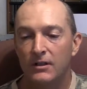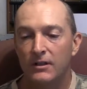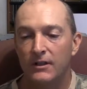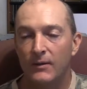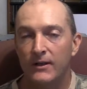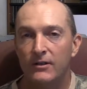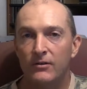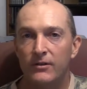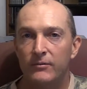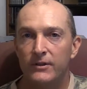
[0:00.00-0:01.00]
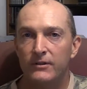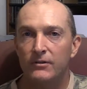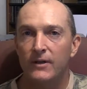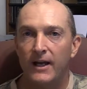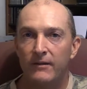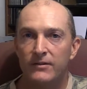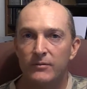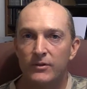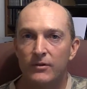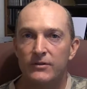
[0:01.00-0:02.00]
Now I know that we do have some
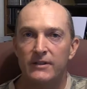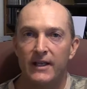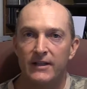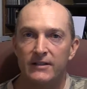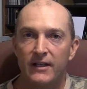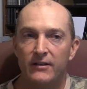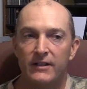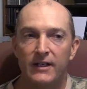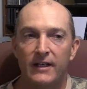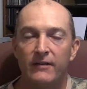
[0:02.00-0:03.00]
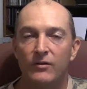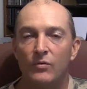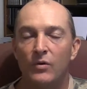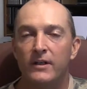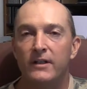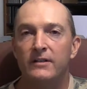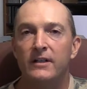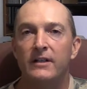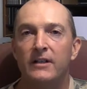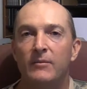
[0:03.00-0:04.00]
of those in Cass County. I haven't run into
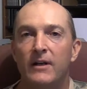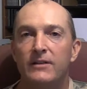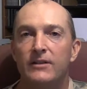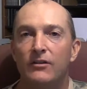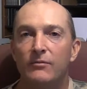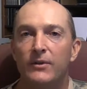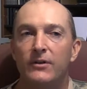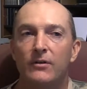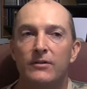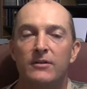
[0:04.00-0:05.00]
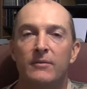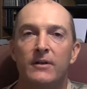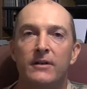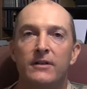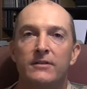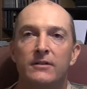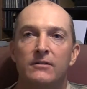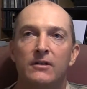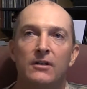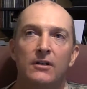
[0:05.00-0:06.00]
any myself, but there are some areas
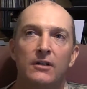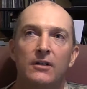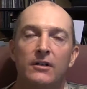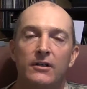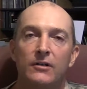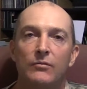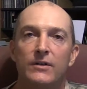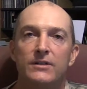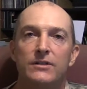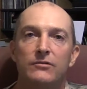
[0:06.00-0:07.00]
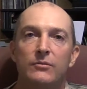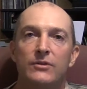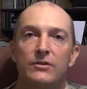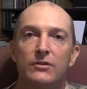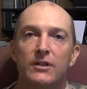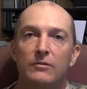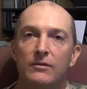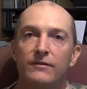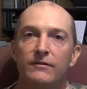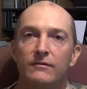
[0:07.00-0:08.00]
here in west central Missouri
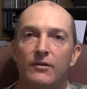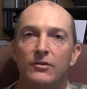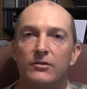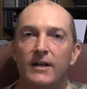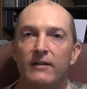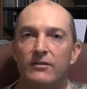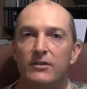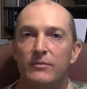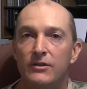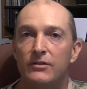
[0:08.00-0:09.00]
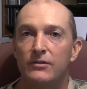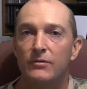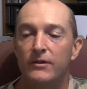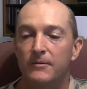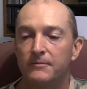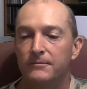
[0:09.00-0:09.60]
where folks are having some issues with them.